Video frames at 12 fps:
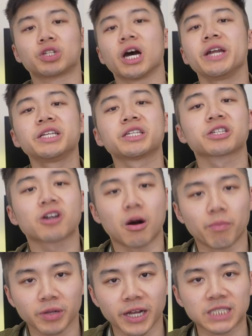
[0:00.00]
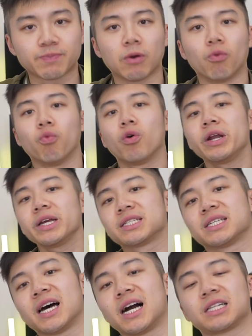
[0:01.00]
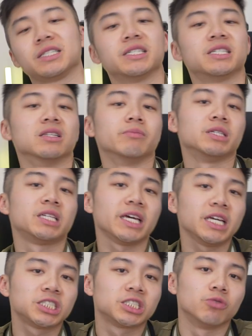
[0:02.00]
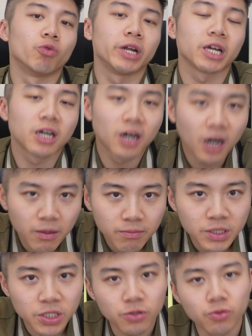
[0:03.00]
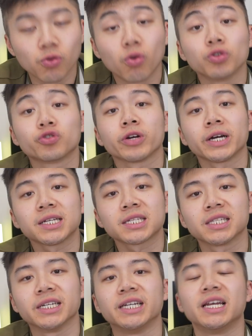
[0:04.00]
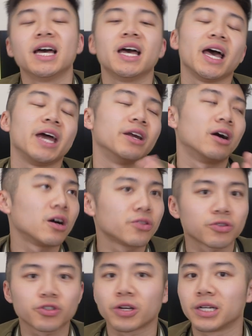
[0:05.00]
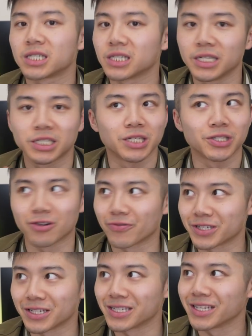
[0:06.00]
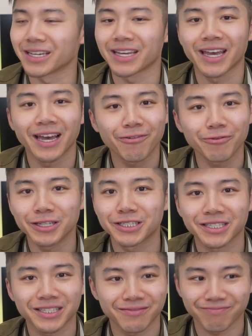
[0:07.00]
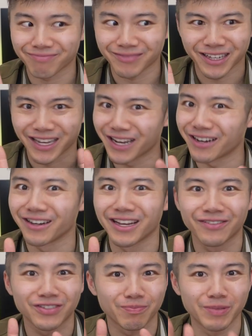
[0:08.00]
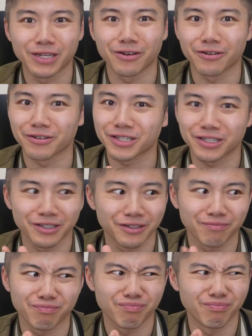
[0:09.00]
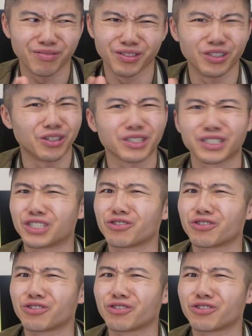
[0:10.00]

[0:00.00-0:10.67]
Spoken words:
Chinese is complex, but what exactly is the limitation when it comes to Google Translate and other translation services? Like, can't we just get native speakers to look at the